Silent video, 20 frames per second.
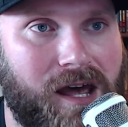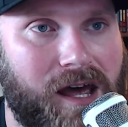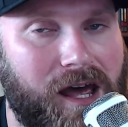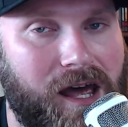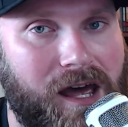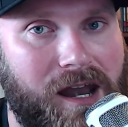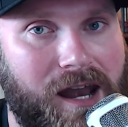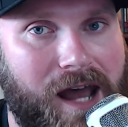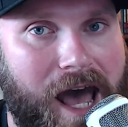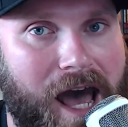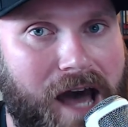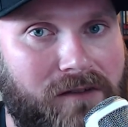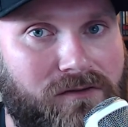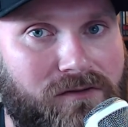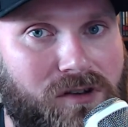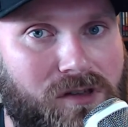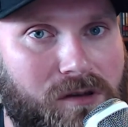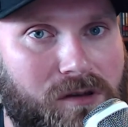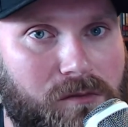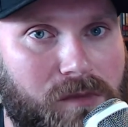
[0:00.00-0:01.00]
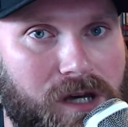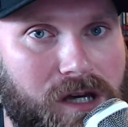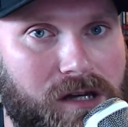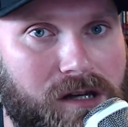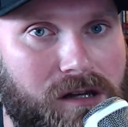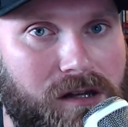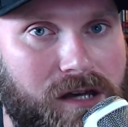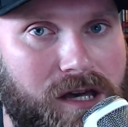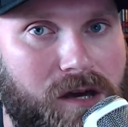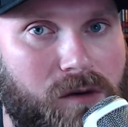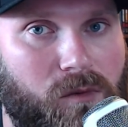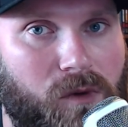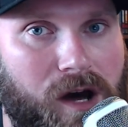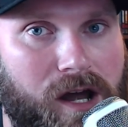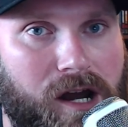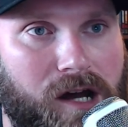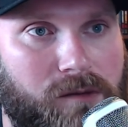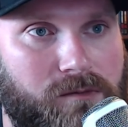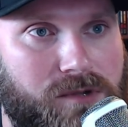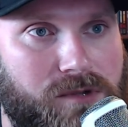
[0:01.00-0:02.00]
And after the meal, he
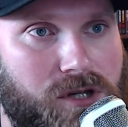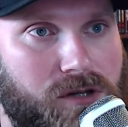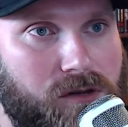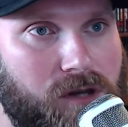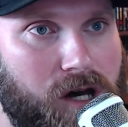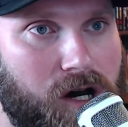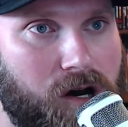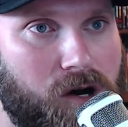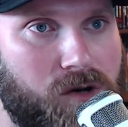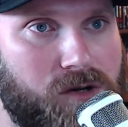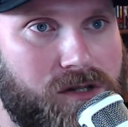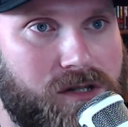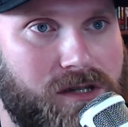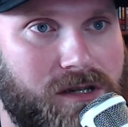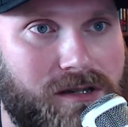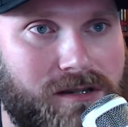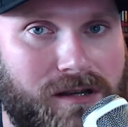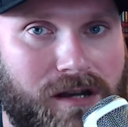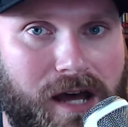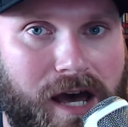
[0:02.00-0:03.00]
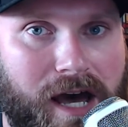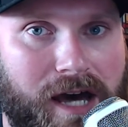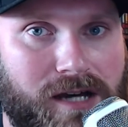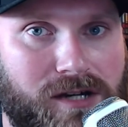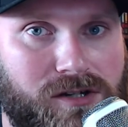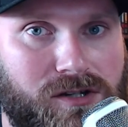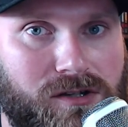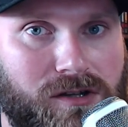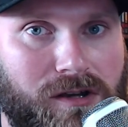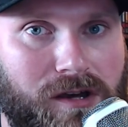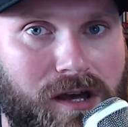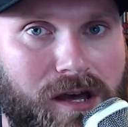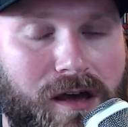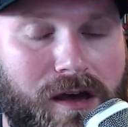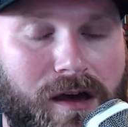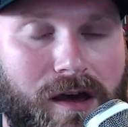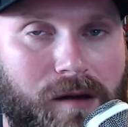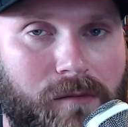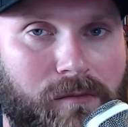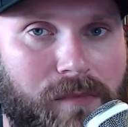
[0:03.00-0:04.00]
went up to the hostess and actually
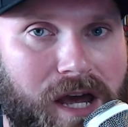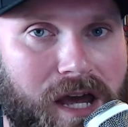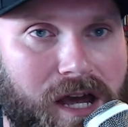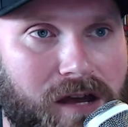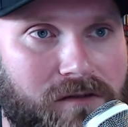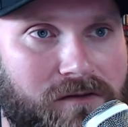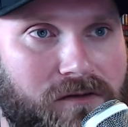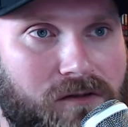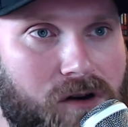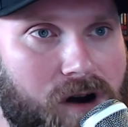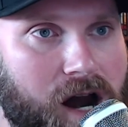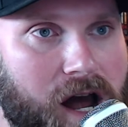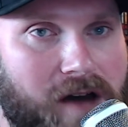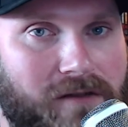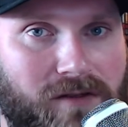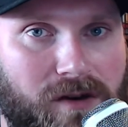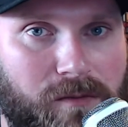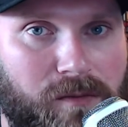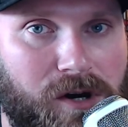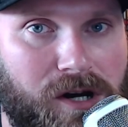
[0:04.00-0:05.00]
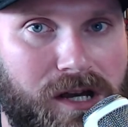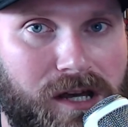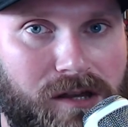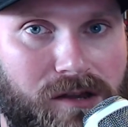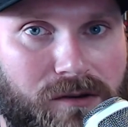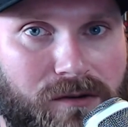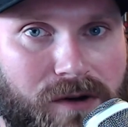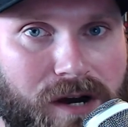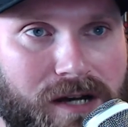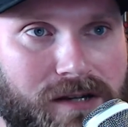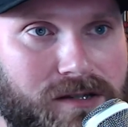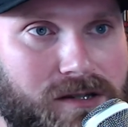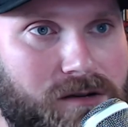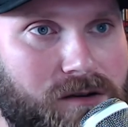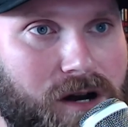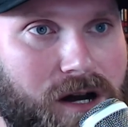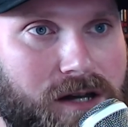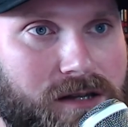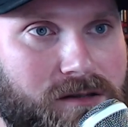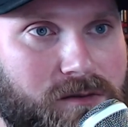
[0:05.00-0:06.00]
paid for everybody in the
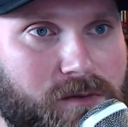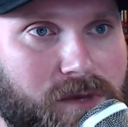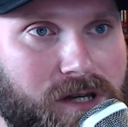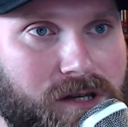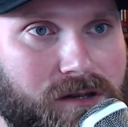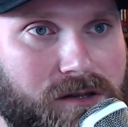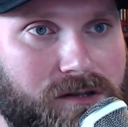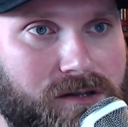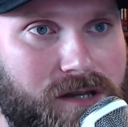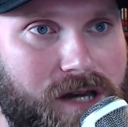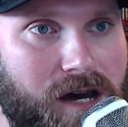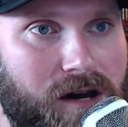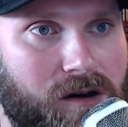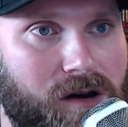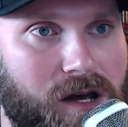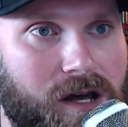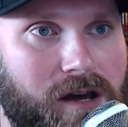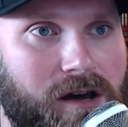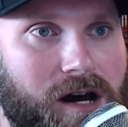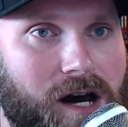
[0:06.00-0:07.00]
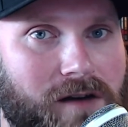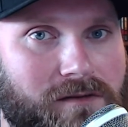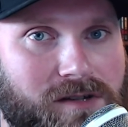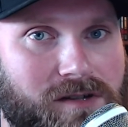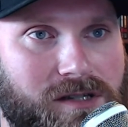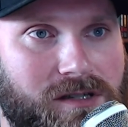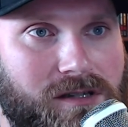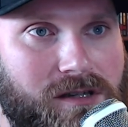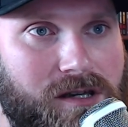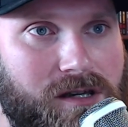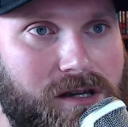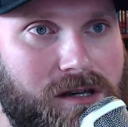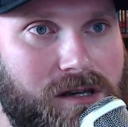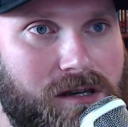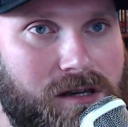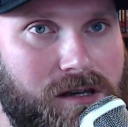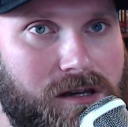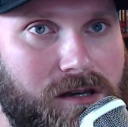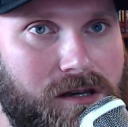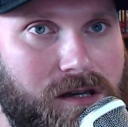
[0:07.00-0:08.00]
restaurant's meals. Now,
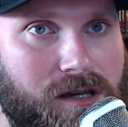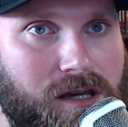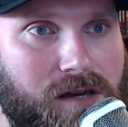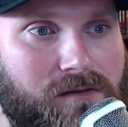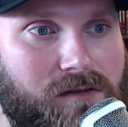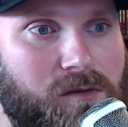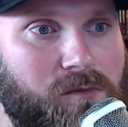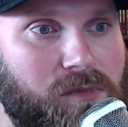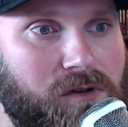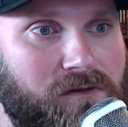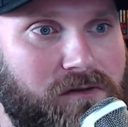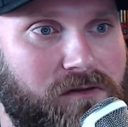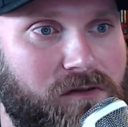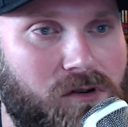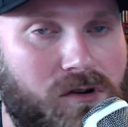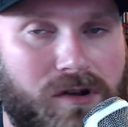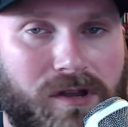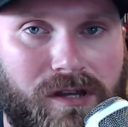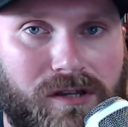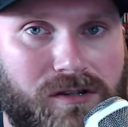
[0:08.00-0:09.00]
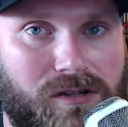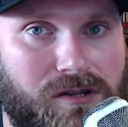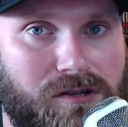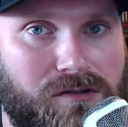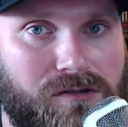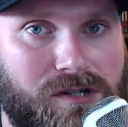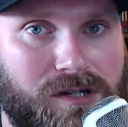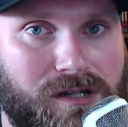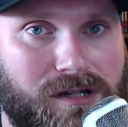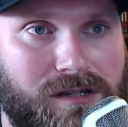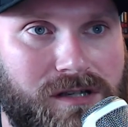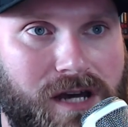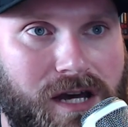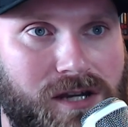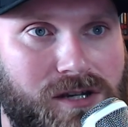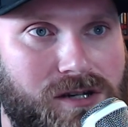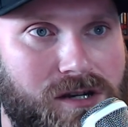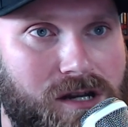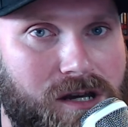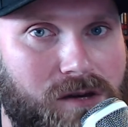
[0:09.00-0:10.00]
obviously, even before this huge
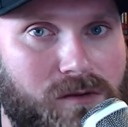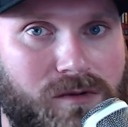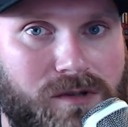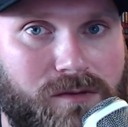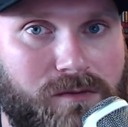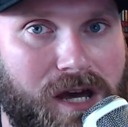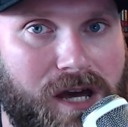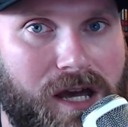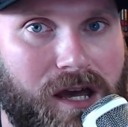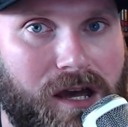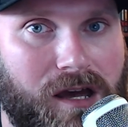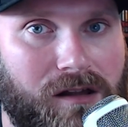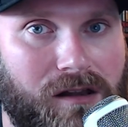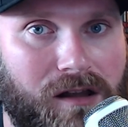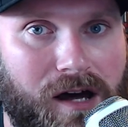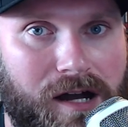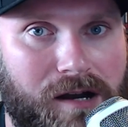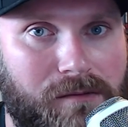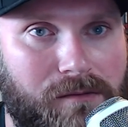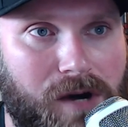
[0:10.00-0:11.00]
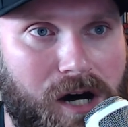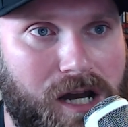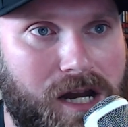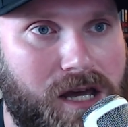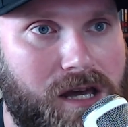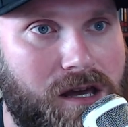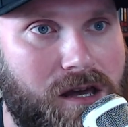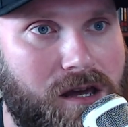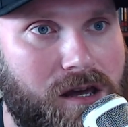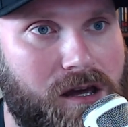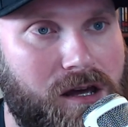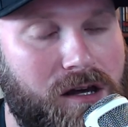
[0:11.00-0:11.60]
extension, he was making a lot of money.